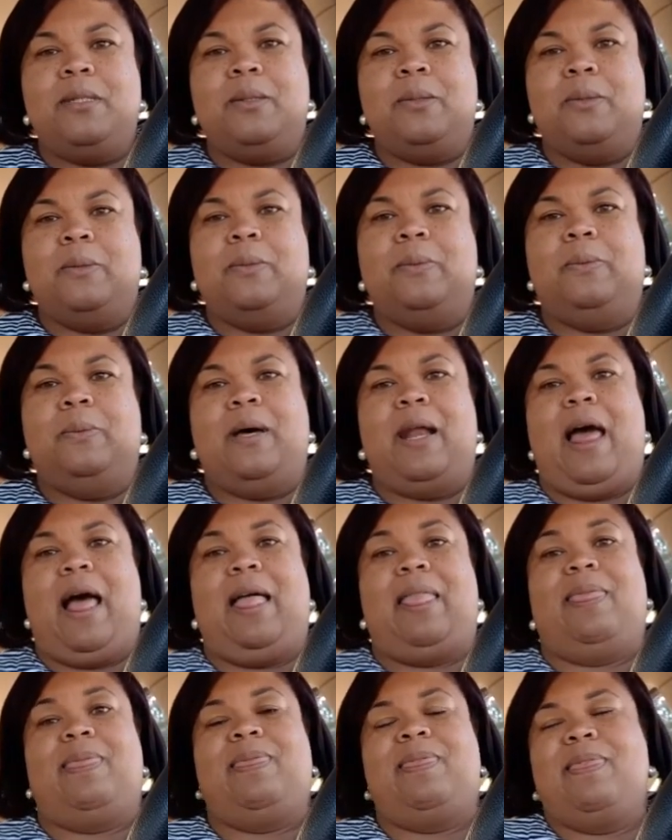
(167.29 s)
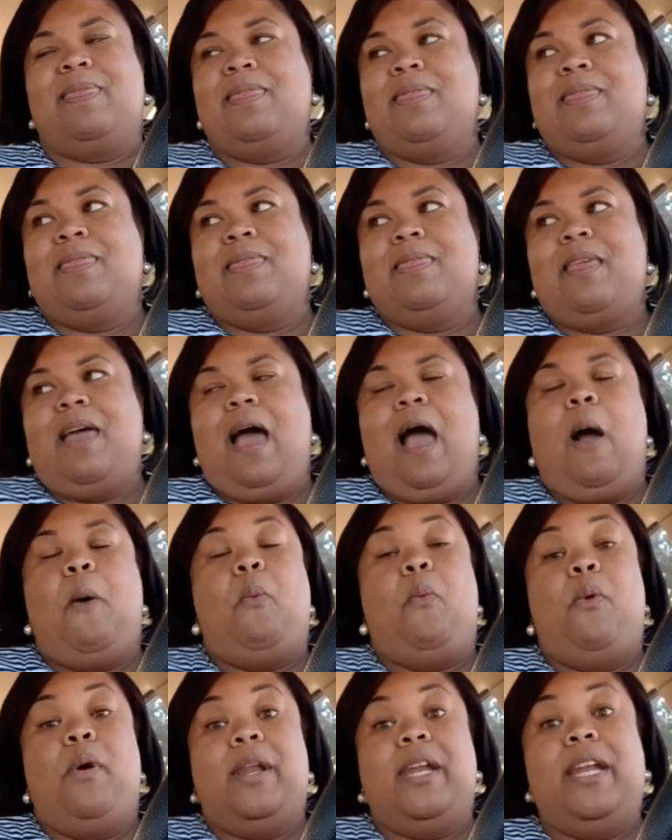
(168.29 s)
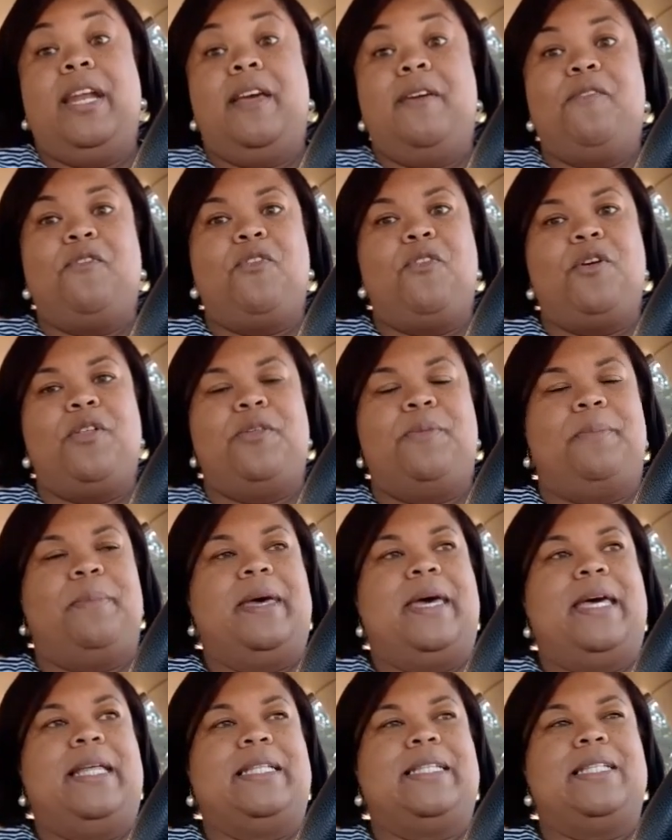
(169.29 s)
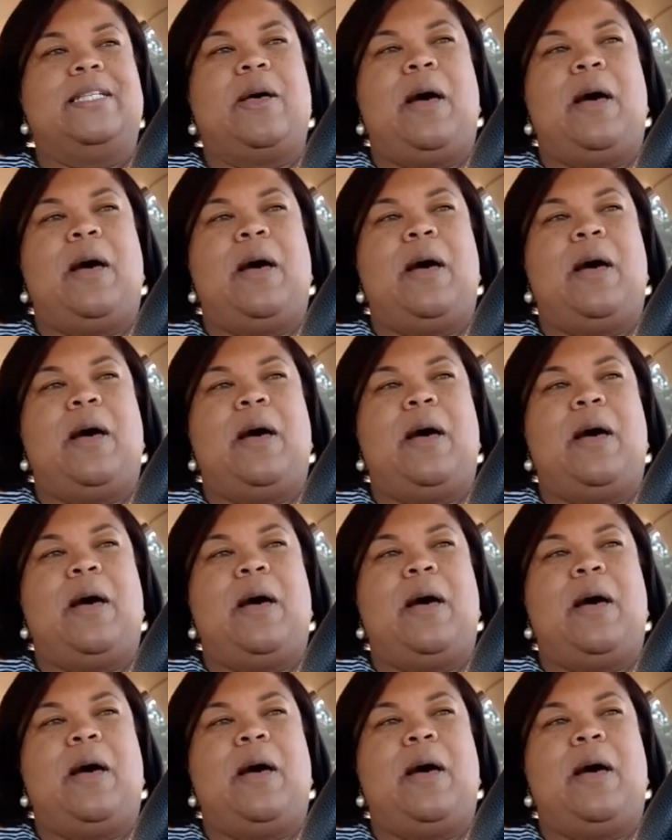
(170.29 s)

to what I I wanted it for the month.